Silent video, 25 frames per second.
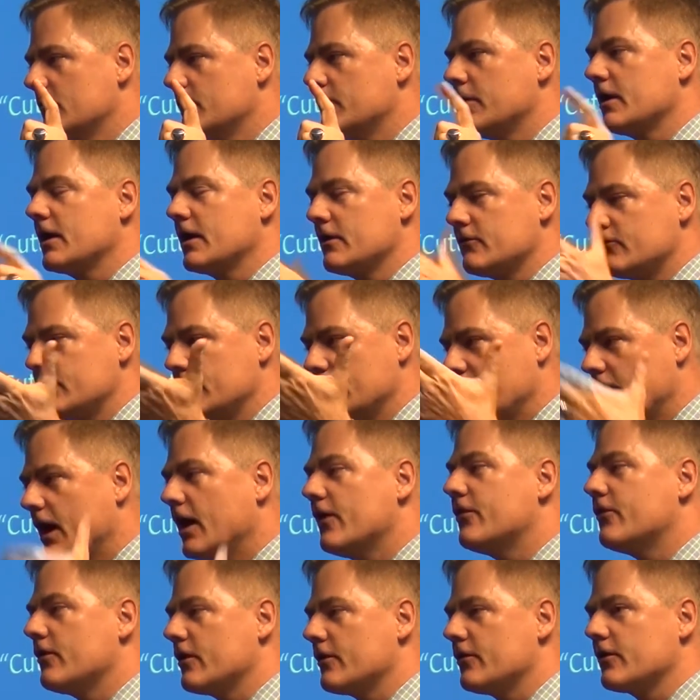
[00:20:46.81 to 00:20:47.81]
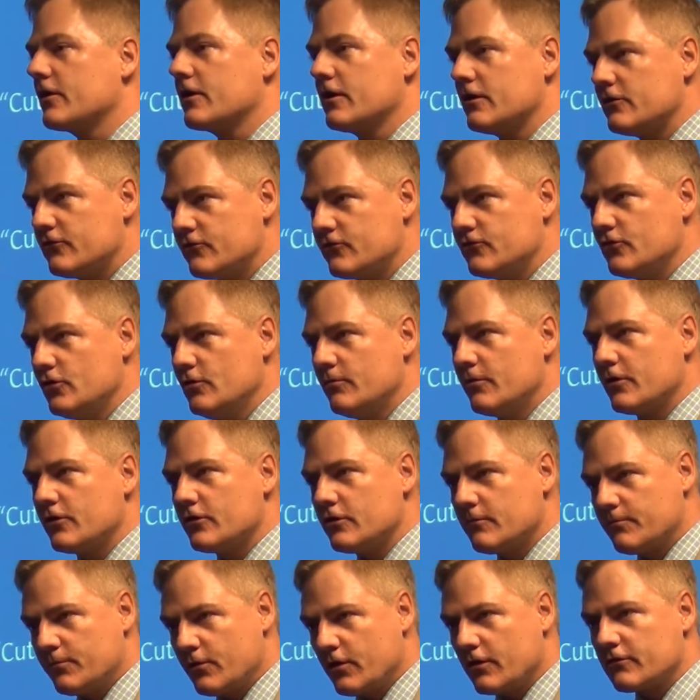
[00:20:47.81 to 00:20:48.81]
Because the consumer,
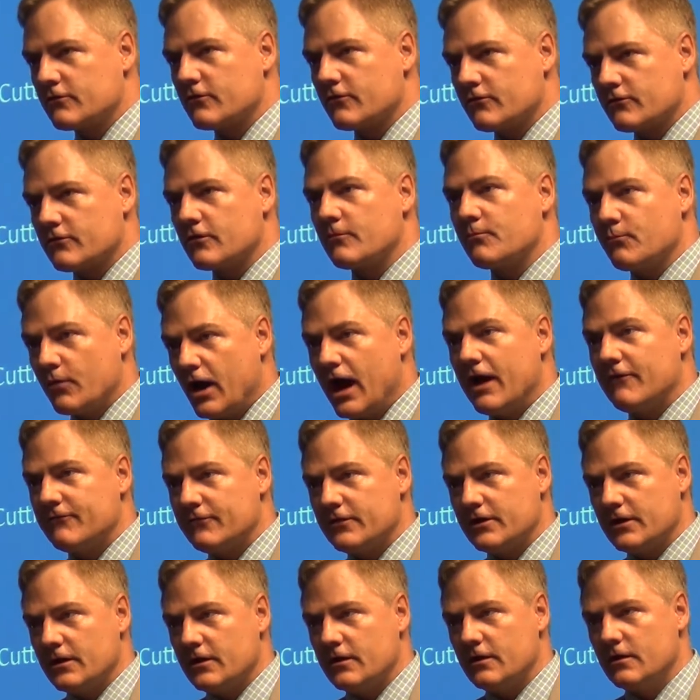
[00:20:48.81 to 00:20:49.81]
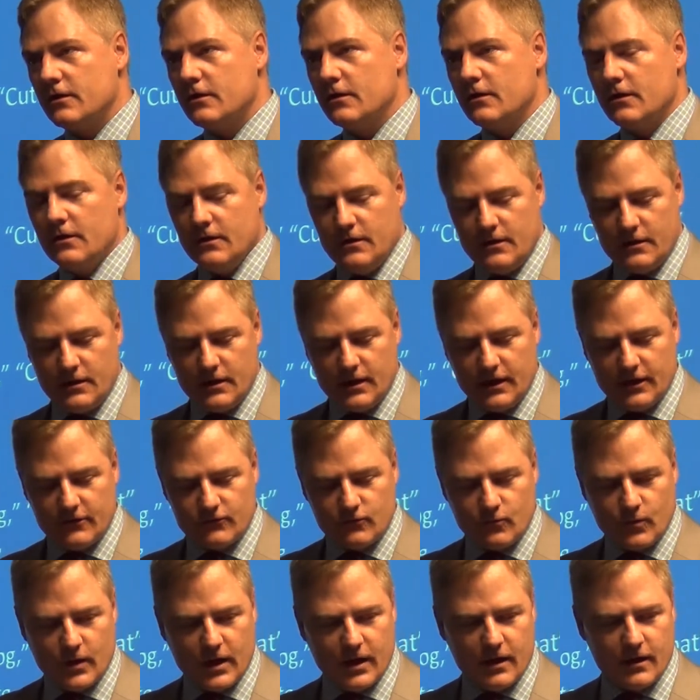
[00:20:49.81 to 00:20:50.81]
the purchaser, profited
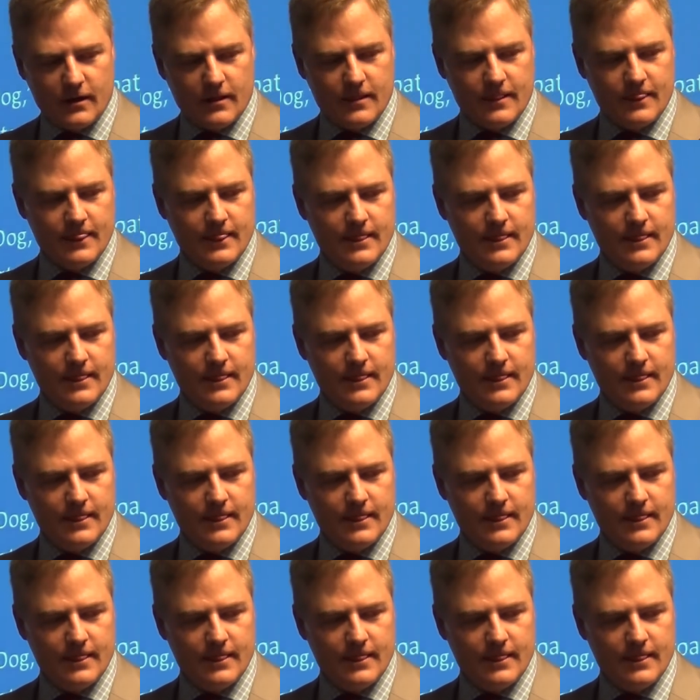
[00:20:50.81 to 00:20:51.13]
as well.